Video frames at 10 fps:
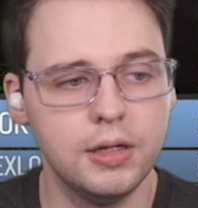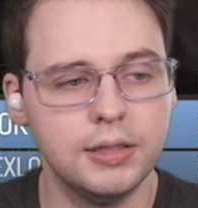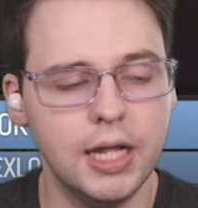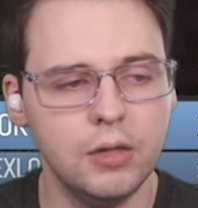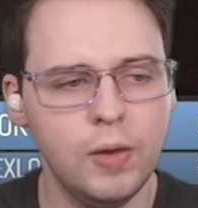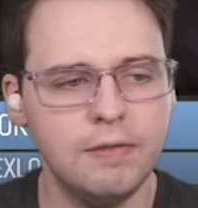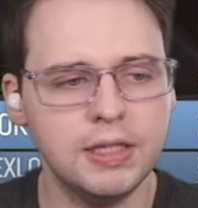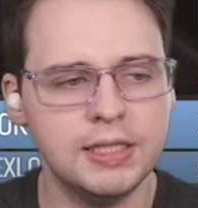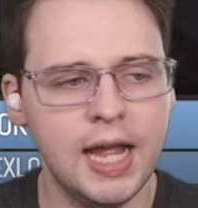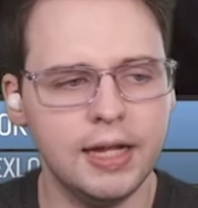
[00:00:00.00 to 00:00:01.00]
Now that we have the
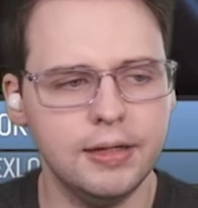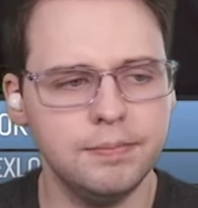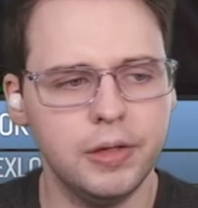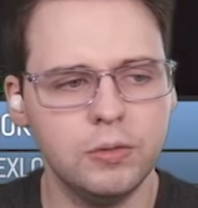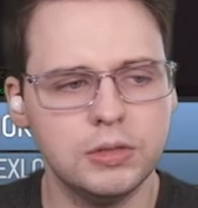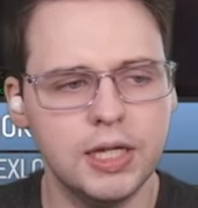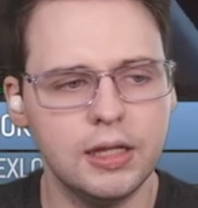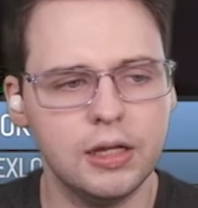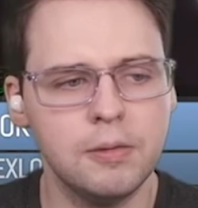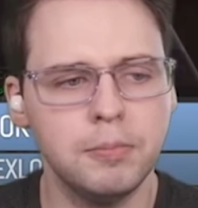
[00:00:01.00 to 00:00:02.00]
dagger, it will take
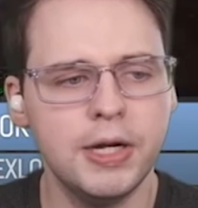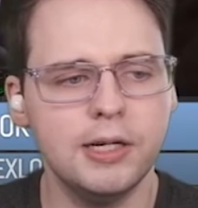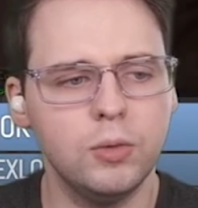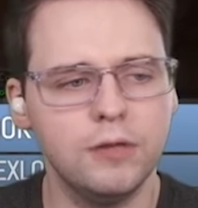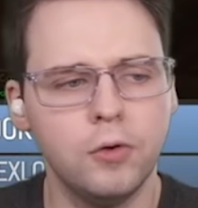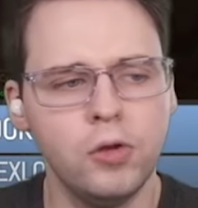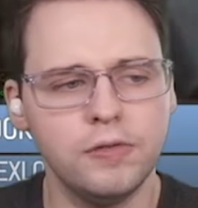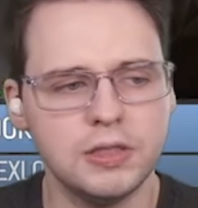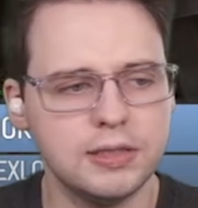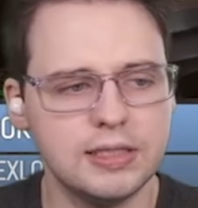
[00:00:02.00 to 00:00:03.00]
the combined will of all
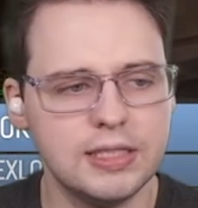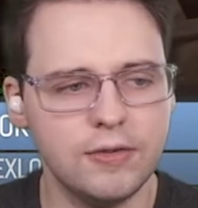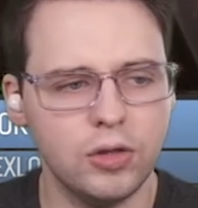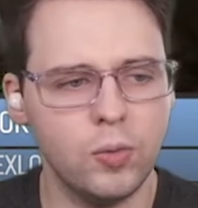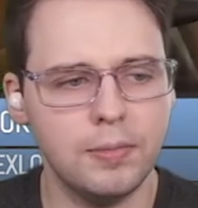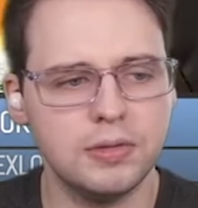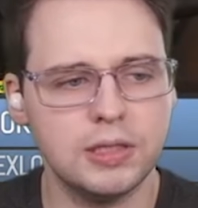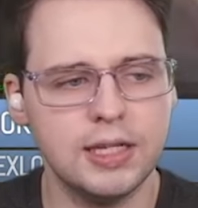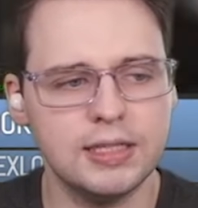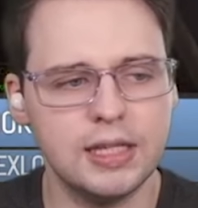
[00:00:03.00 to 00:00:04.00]
of us to sever the
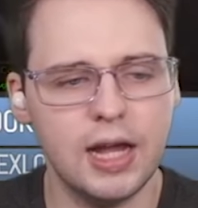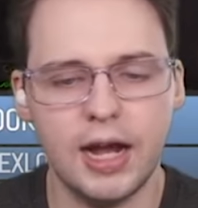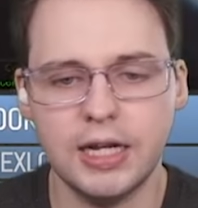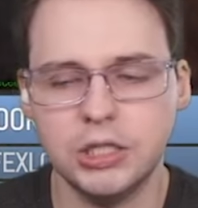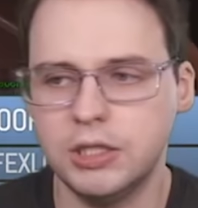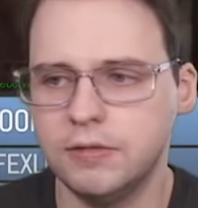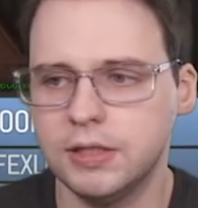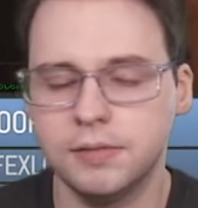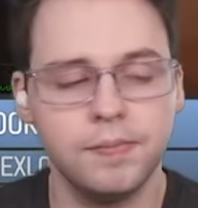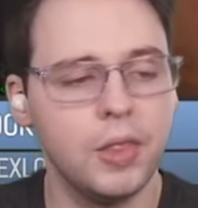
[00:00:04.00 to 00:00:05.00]
weapon's link to the High
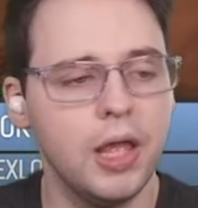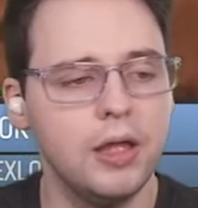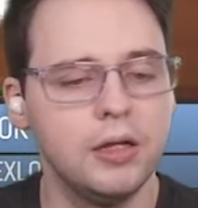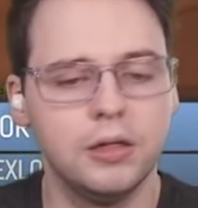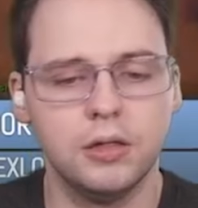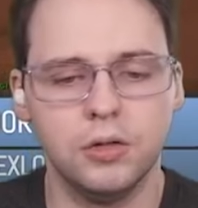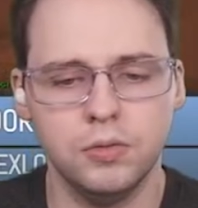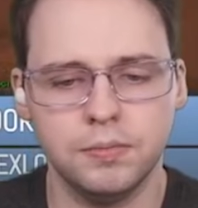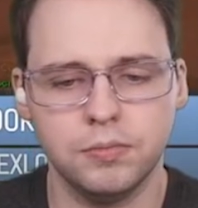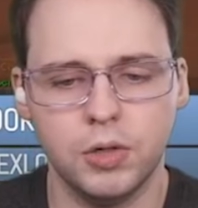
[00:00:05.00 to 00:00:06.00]
Chieftain. Together, oh,
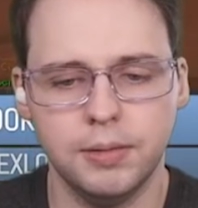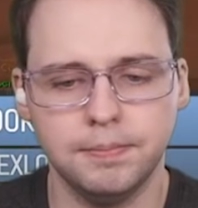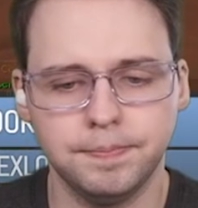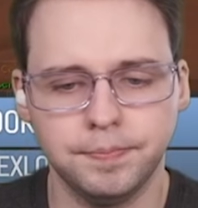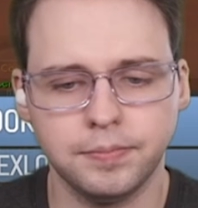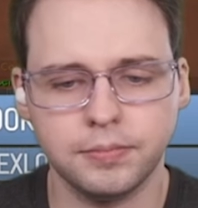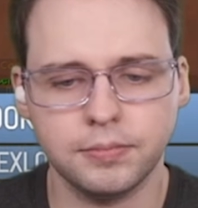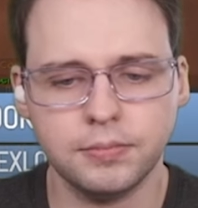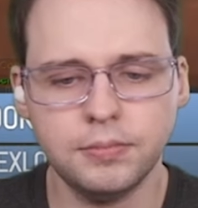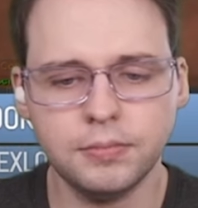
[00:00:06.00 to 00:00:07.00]
right. We
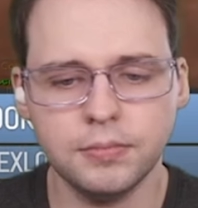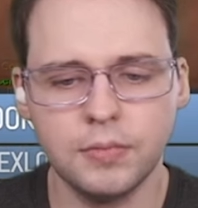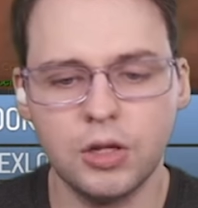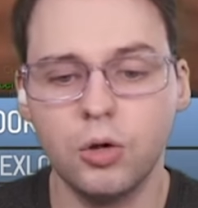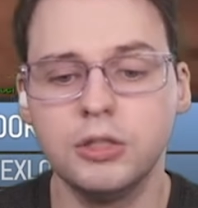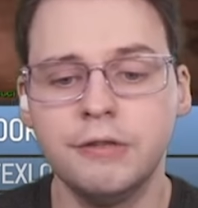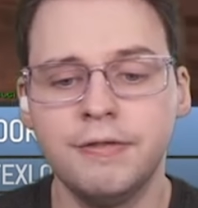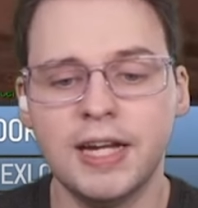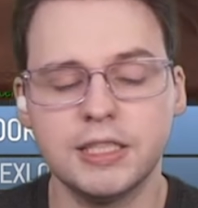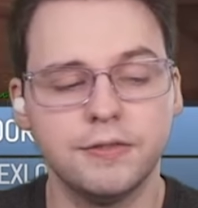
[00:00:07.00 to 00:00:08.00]
are strong. Going too
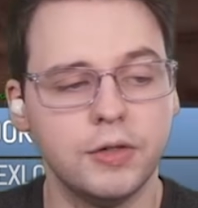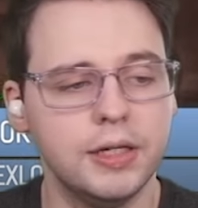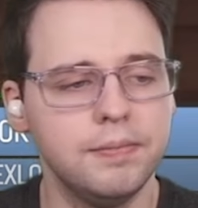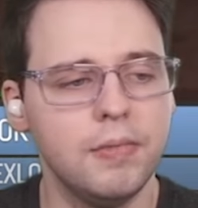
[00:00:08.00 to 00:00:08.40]
fast for you.